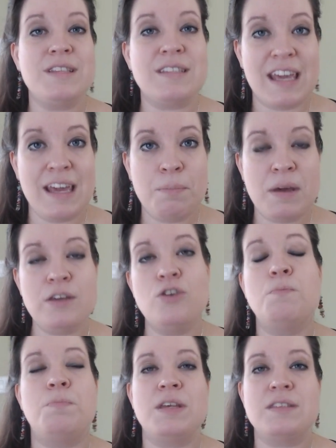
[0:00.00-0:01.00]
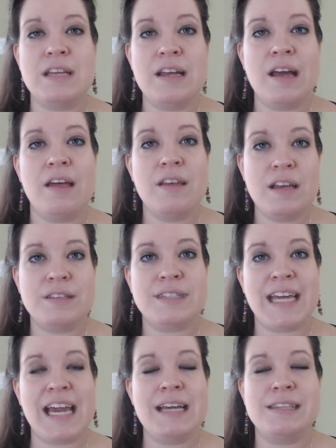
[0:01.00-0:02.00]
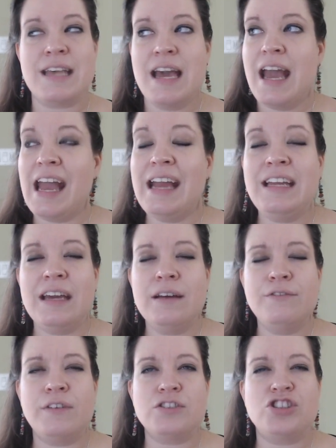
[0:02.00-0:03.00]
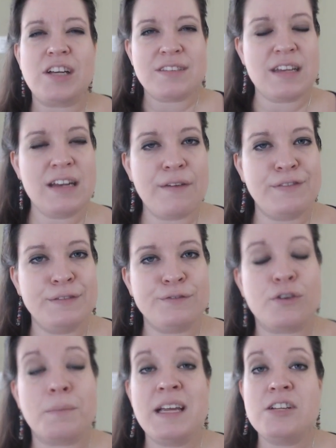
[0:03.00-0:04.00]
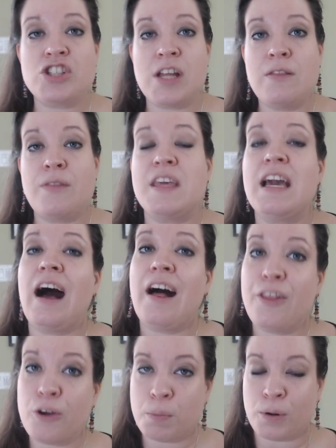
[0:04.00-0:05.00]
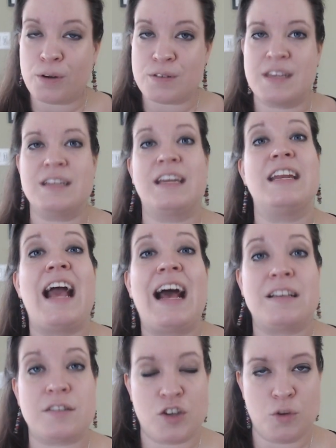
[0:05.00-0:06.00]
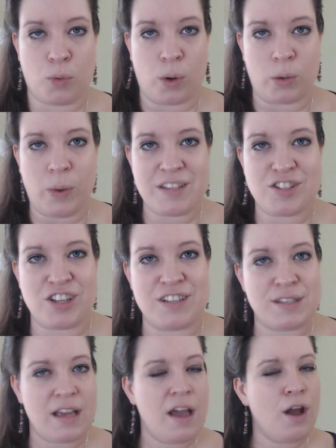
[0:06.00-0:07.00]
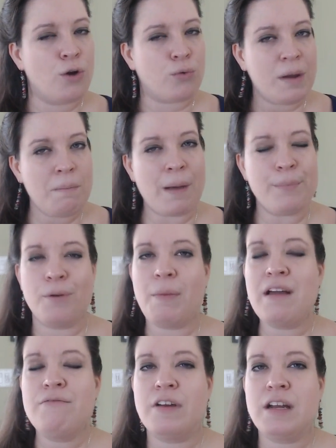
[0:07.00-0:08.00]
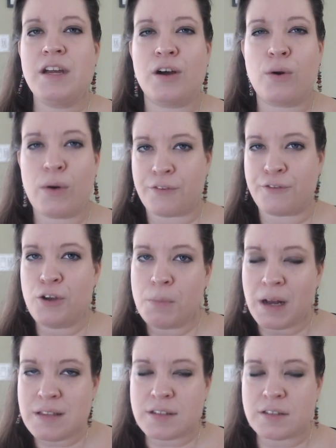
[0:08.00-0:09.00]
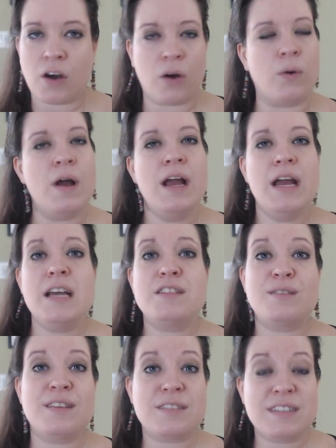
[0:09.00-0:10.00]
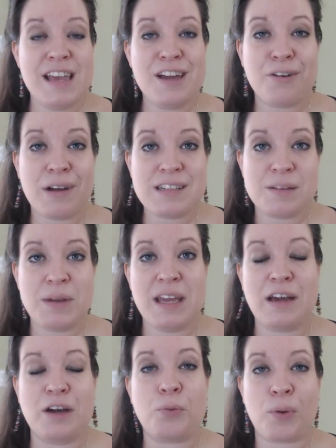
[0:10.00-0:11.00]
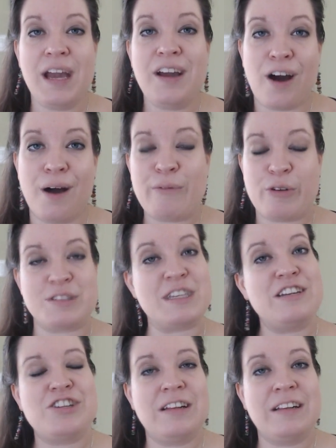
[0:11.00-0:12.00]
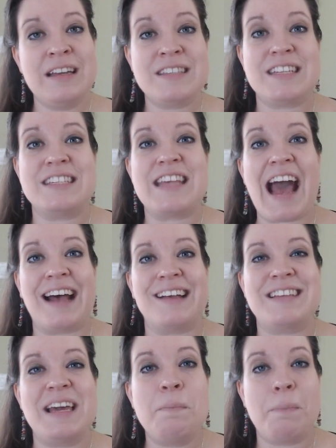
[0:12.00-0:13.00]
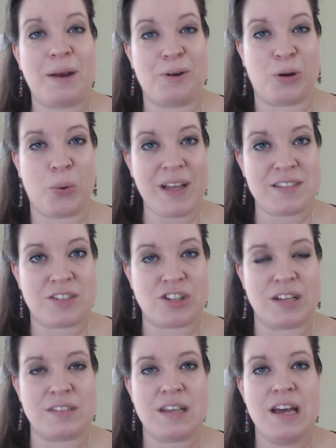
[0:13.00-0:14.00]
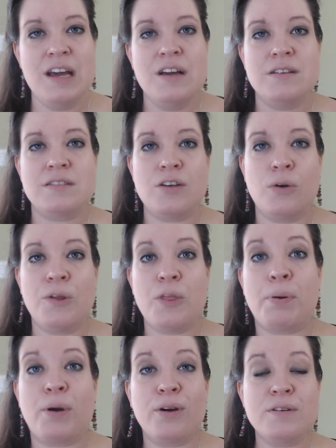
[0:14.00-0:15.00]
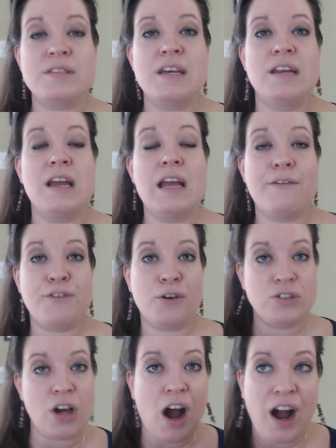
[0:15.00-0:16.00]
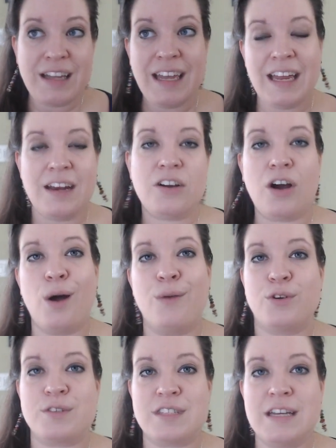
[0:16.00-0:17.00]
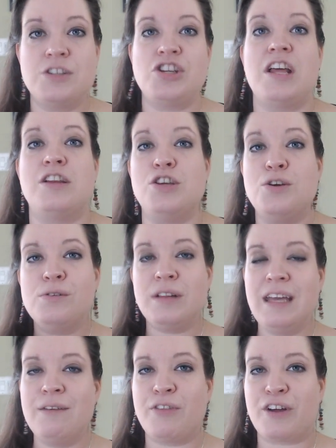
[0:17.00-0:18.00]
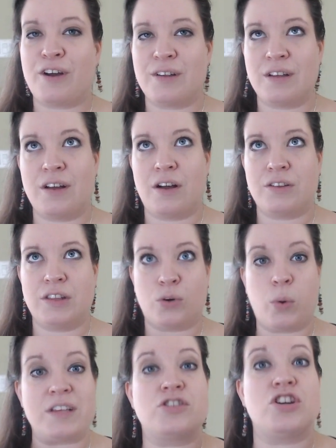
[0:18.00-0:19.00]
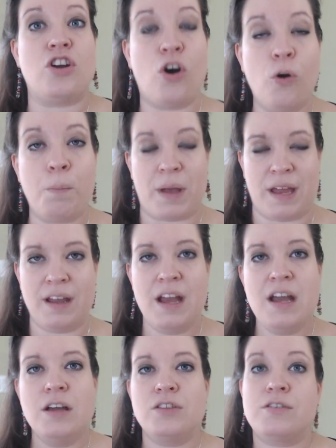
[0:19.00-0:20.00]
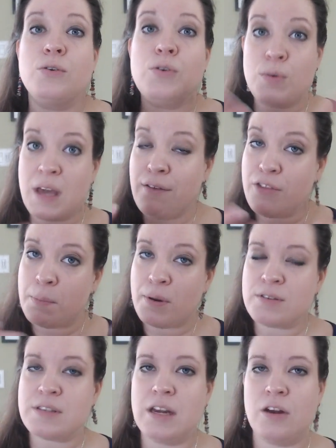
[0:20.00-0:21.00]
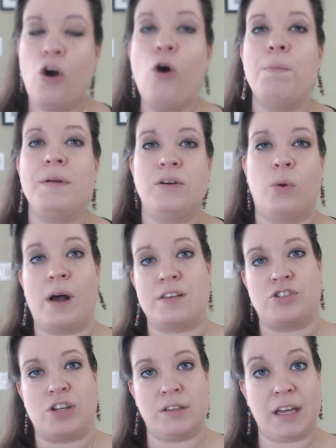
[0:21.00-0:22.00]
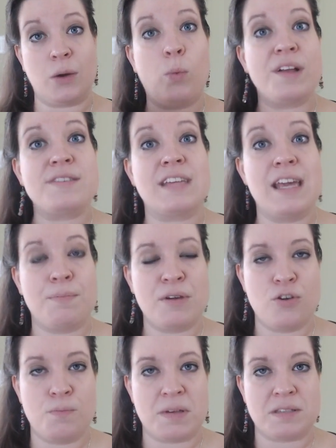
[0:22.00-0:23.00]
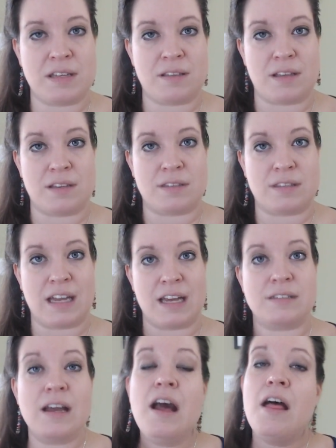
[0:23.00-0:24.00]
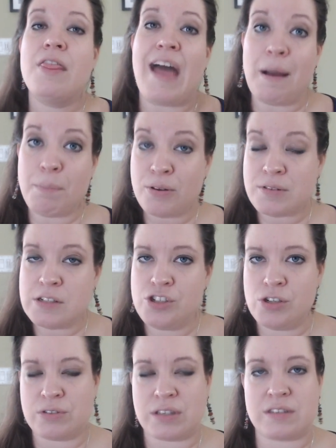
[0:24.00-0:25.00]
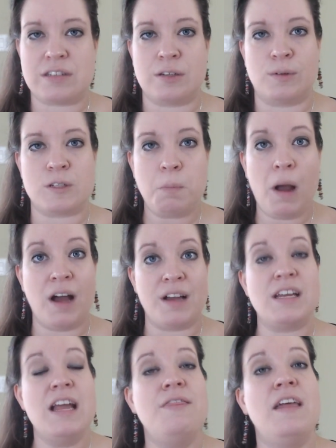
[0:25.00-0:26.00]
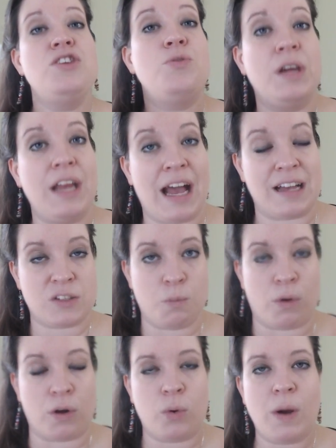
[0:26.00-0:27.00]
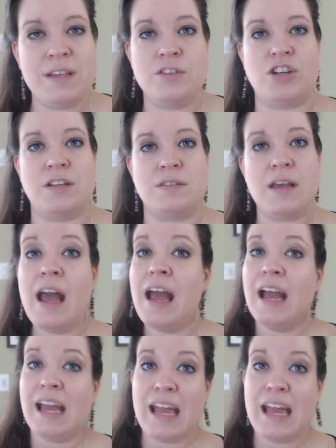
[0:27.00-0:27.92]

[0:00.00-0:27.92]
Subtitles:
to what's keeping you busy these days and give just enough information that the other person can ask you more questions. Remember my video a few months ago is the secret to being a great conversationalist is asking better questions. So the person, if you're talking in a conversation and you leave the question open. So you give the person an open question, like what's keeping you busy these days? That person chooses to respond, and then you can ask more questions.